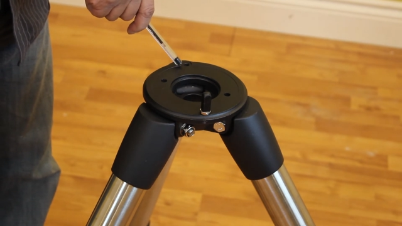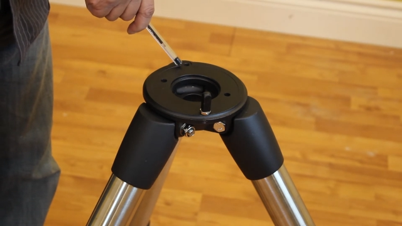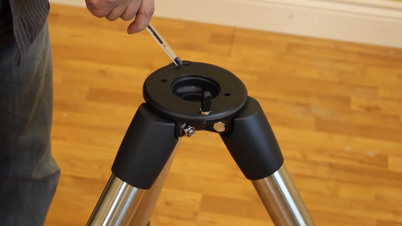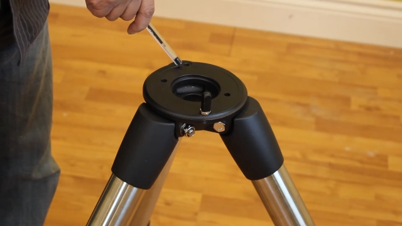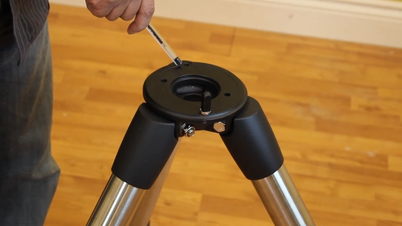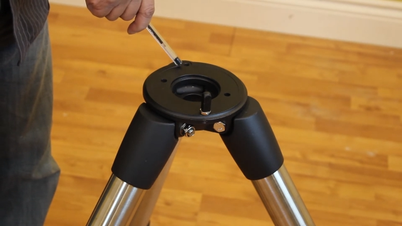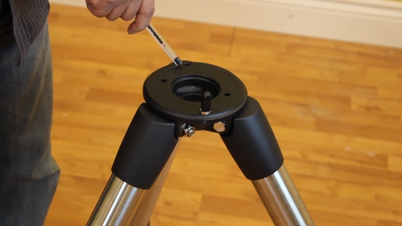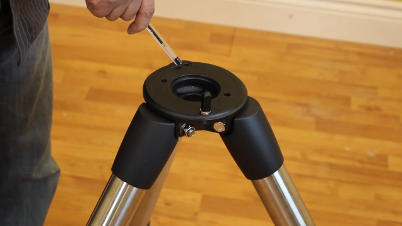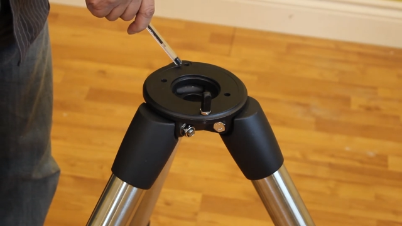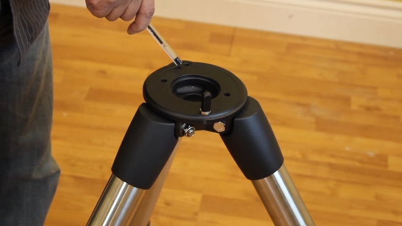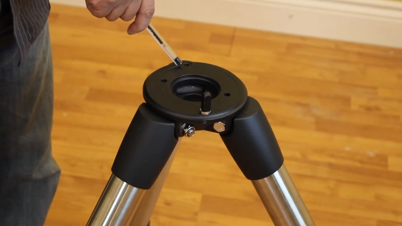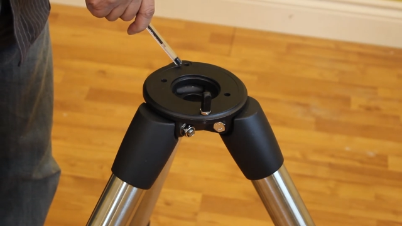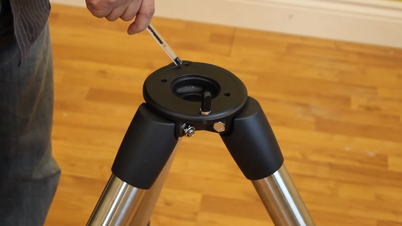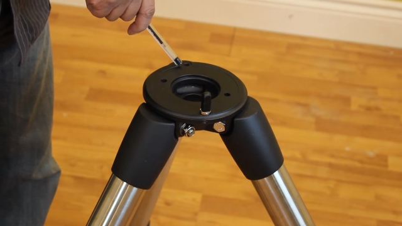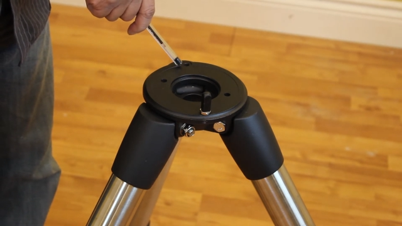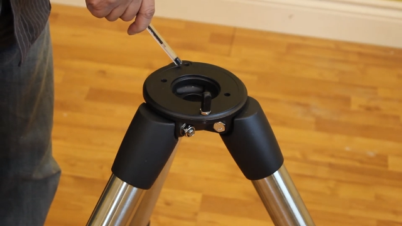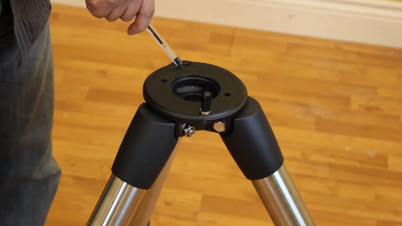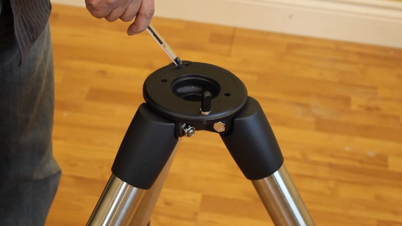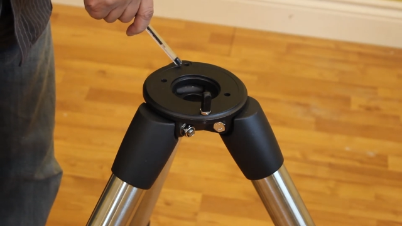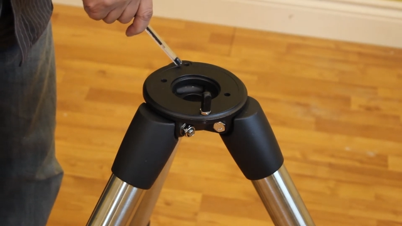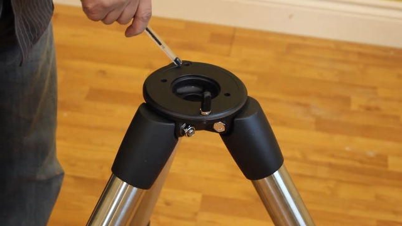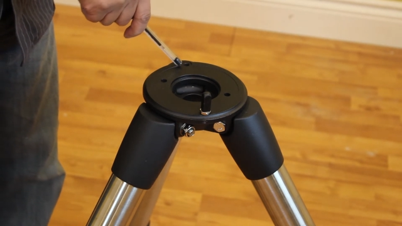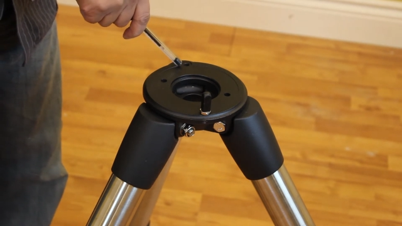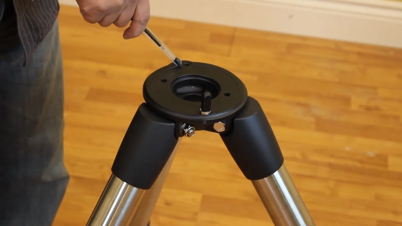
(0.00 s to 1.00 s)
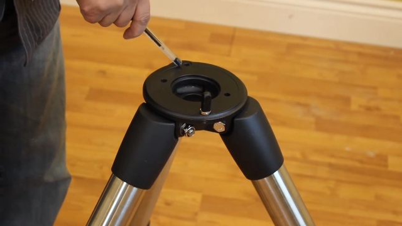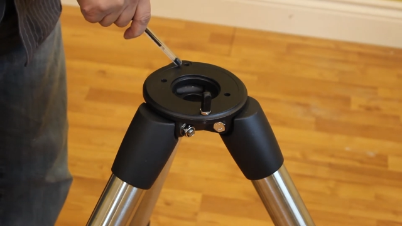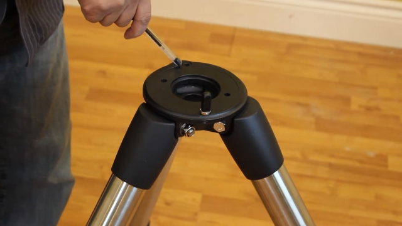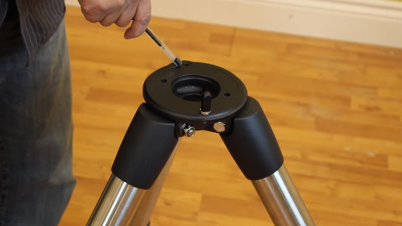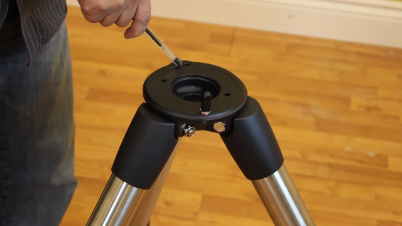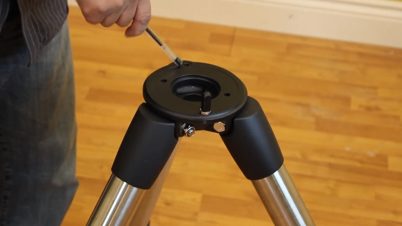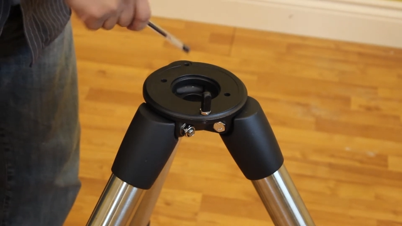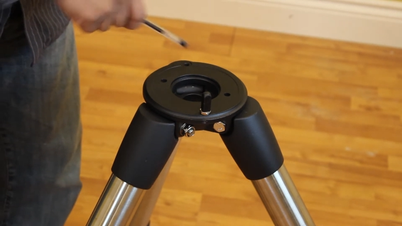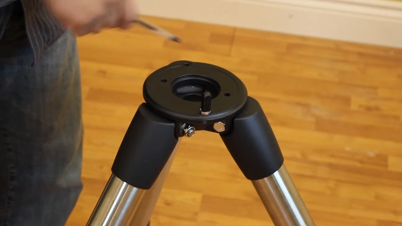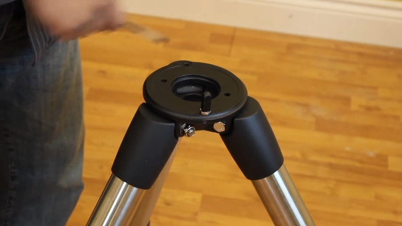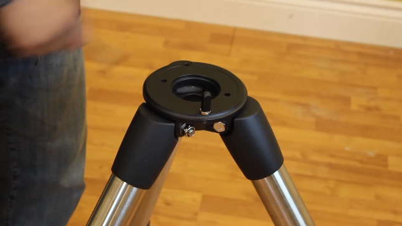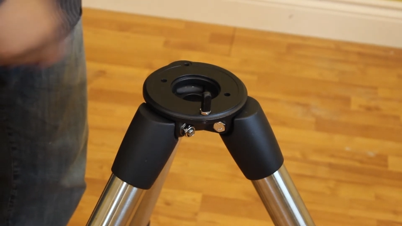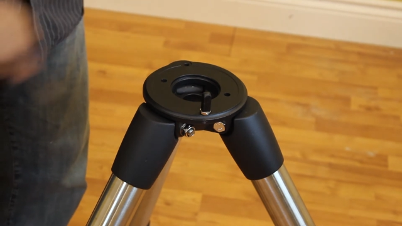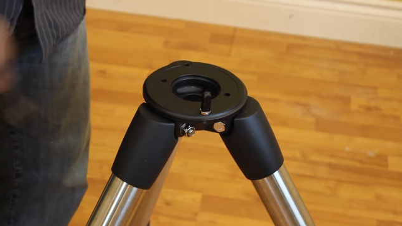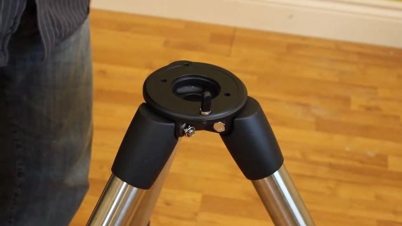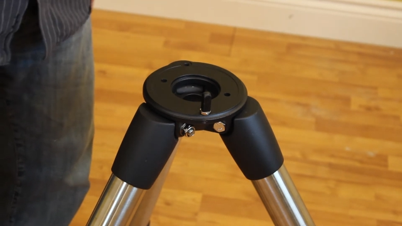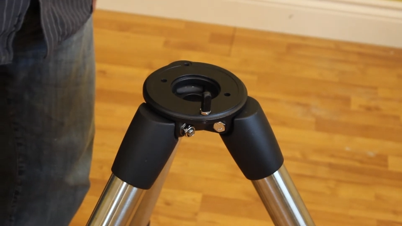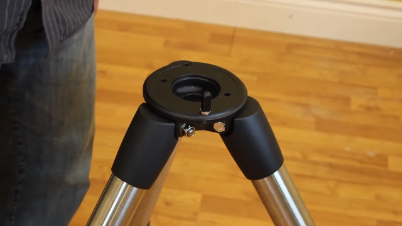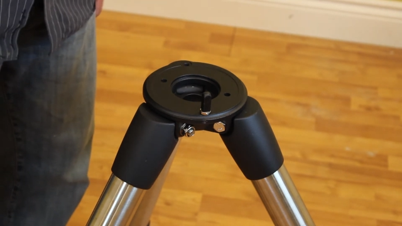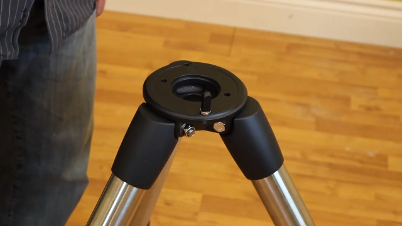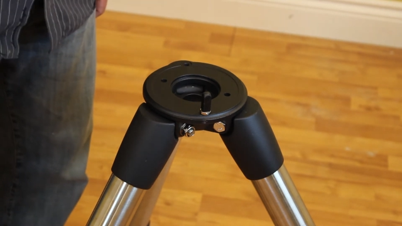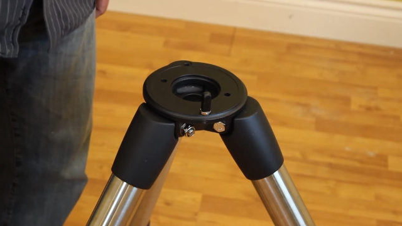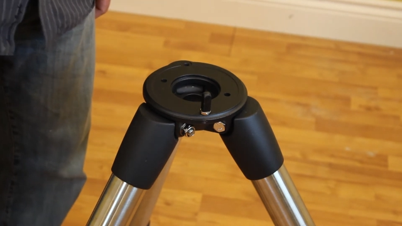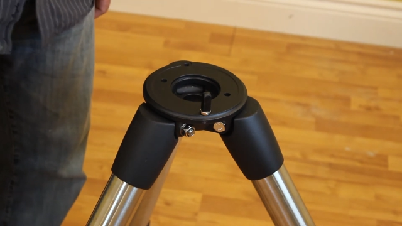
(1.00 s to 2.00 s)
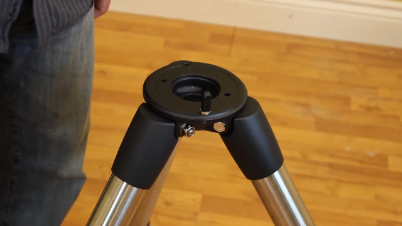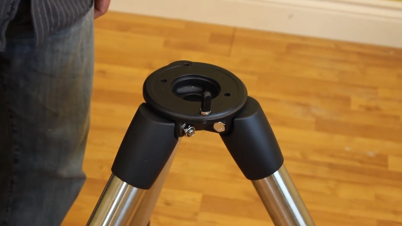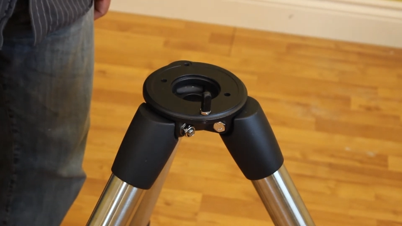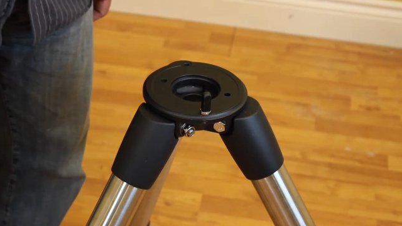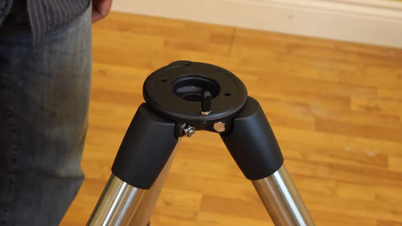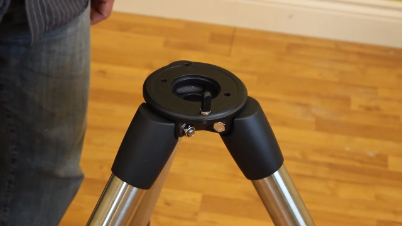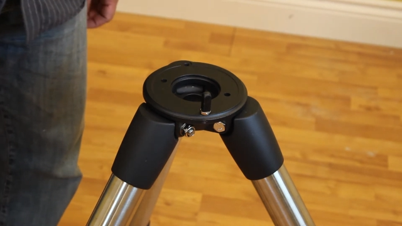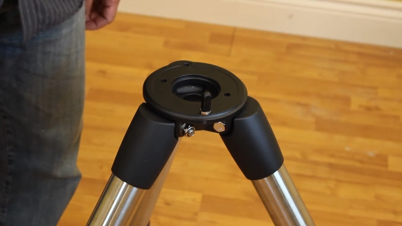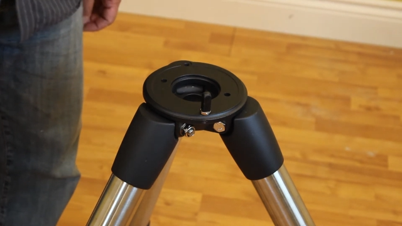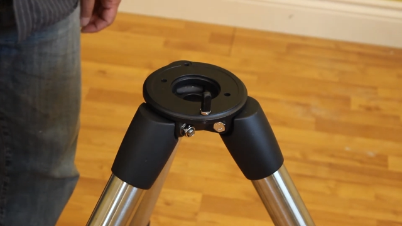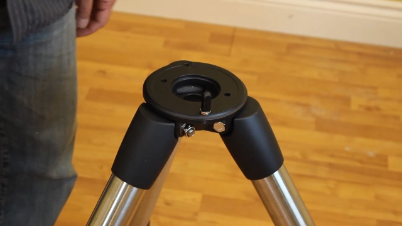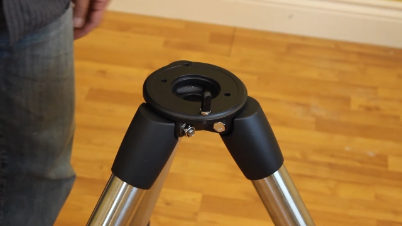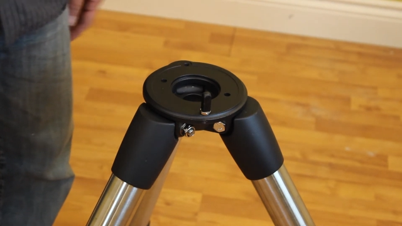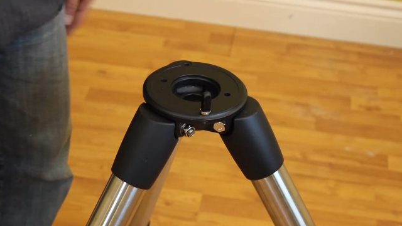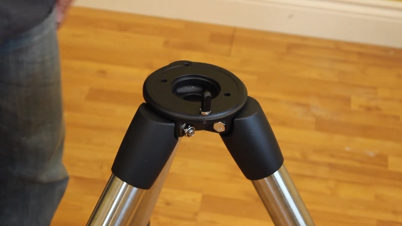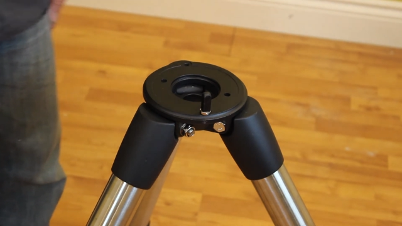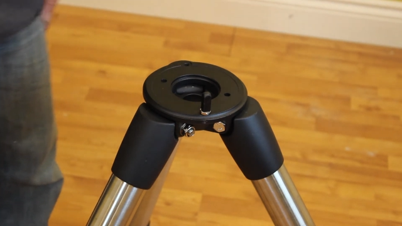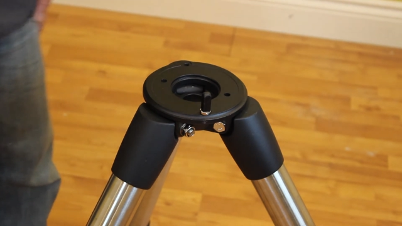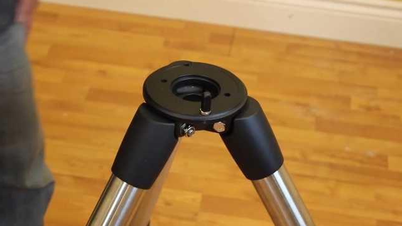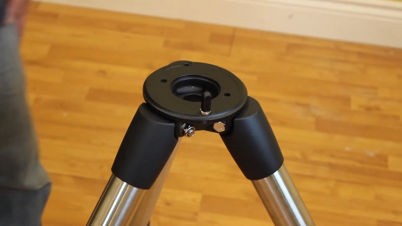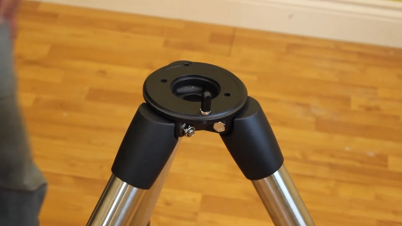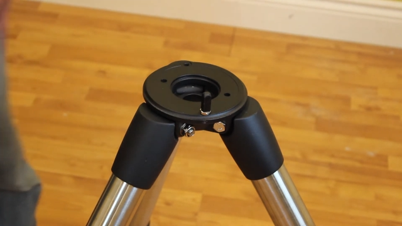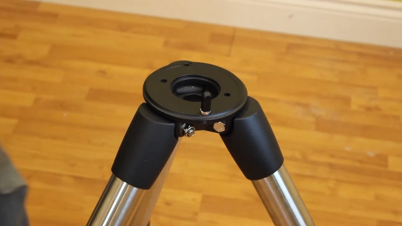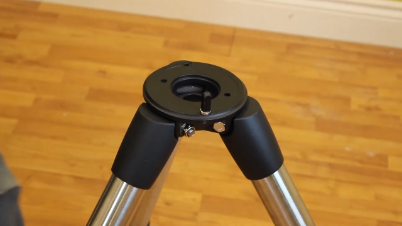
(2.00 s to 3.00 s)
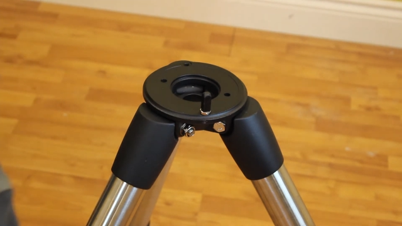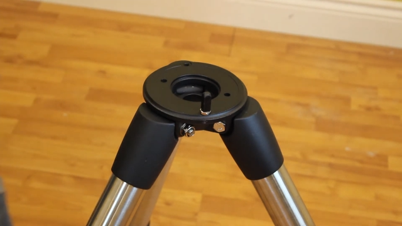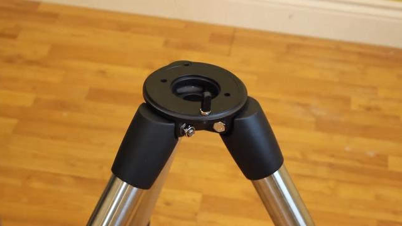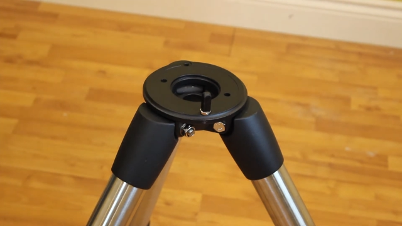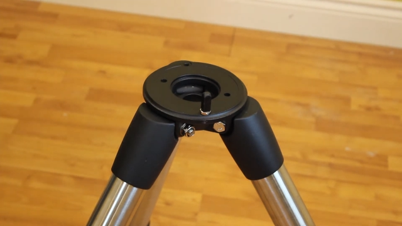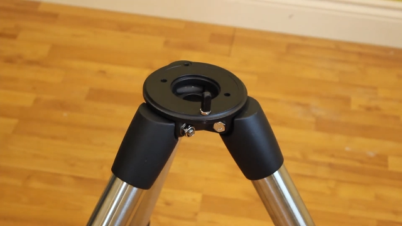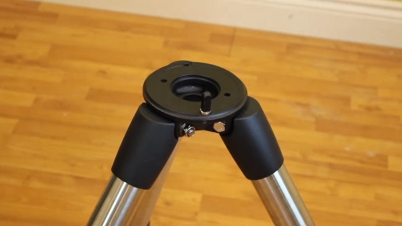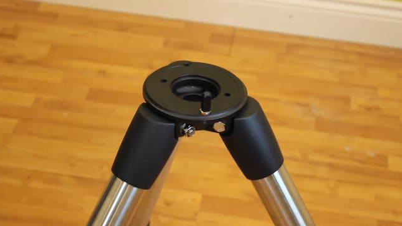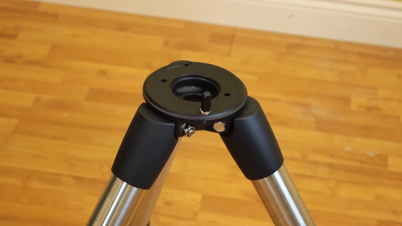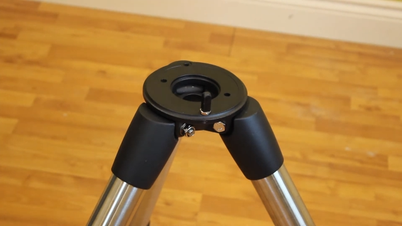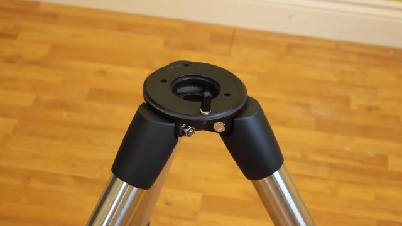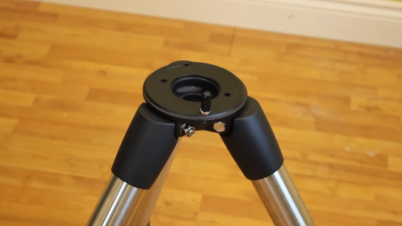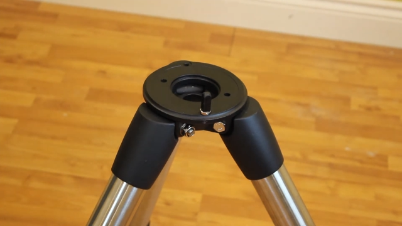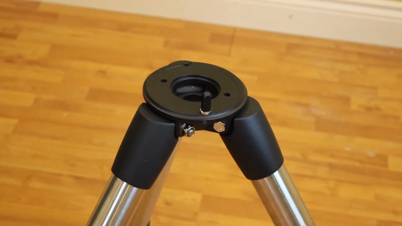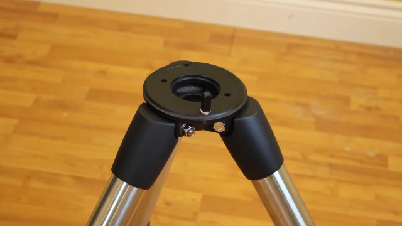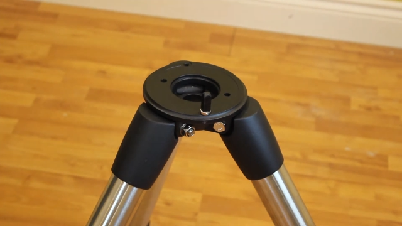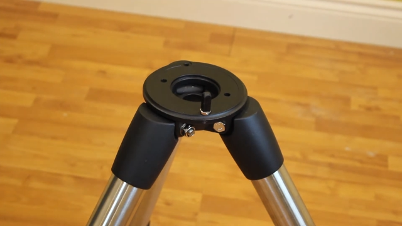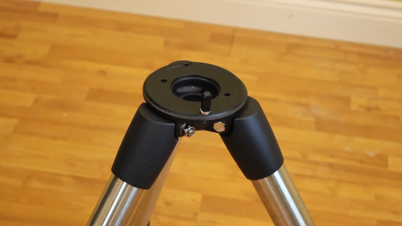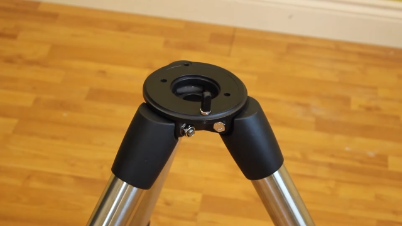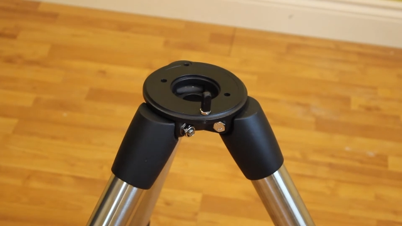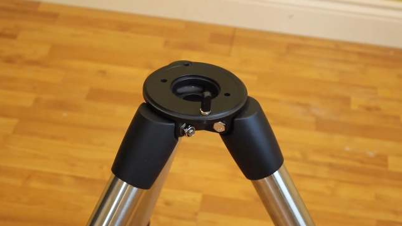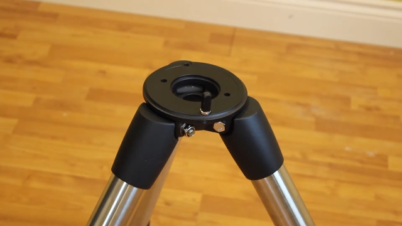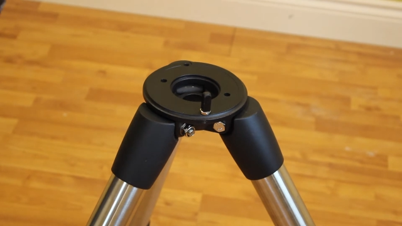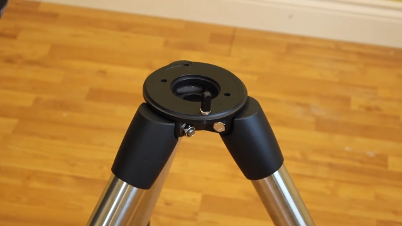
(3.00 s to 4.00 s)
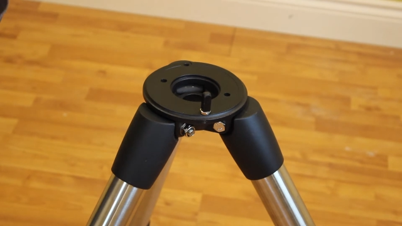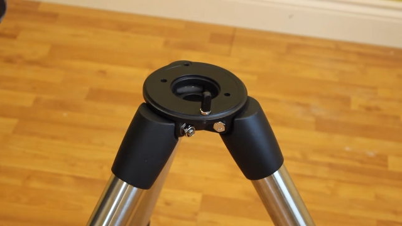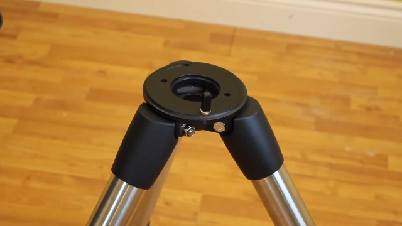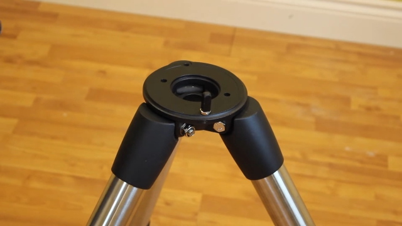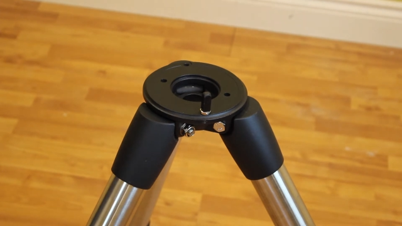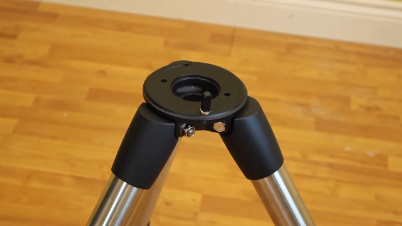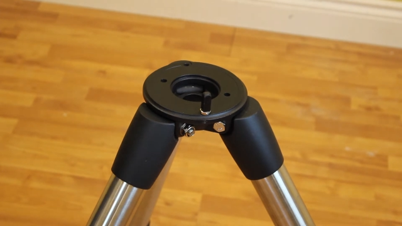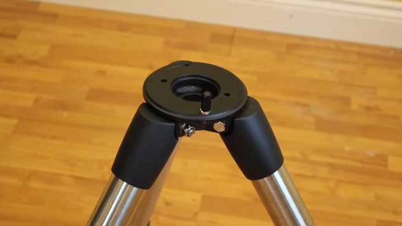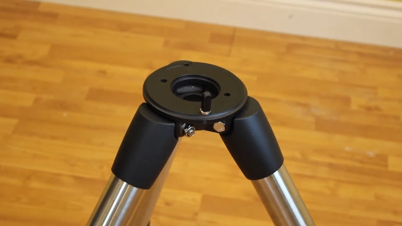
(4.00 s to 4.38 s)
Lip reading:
No face is visible, so there are no lips to read.